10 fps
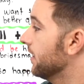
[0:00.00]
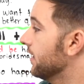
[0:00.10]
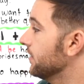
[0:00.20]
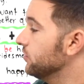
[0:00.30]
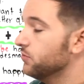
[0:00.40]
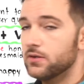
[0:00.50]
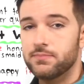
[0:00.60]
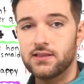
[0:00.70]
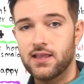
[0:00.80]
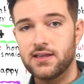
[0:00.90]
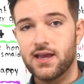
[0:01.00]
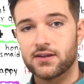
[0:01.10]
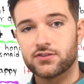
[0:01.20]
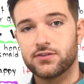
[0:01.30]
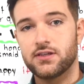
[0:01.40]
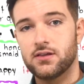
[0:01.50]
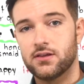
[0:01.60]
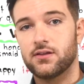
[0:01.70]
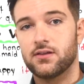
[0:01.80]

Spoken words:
you wouldn't be late, actually.